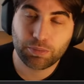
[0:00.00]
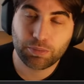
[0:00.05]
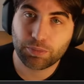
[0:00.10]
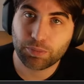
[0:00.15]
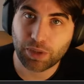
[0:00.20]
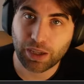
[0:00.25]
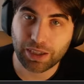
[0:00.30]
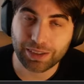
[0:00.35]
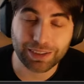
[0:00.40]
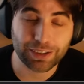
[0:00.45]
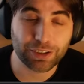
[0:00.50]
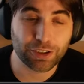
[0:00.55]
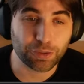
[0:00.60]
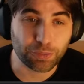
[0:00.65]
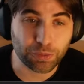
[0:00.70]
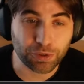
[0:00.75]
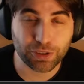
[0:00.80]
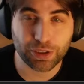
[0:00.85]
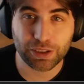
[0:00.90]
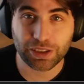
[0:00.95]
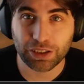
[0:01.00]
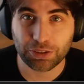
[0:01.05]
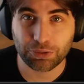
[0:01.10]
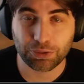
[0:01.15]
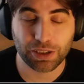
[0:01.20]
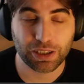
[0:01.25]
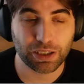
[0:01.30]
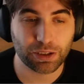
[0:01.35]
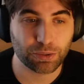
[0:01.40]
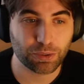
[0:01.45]
and the community
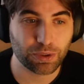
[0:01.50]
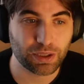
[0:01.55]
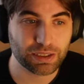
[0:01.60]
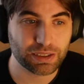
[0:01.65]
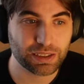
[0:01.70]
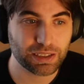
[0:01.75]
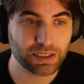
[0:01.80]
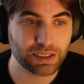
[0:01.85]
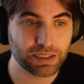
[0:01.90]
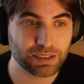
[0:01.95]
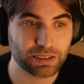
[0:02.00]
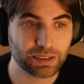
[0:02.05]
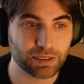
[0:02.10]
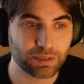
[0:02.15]
really wanted it,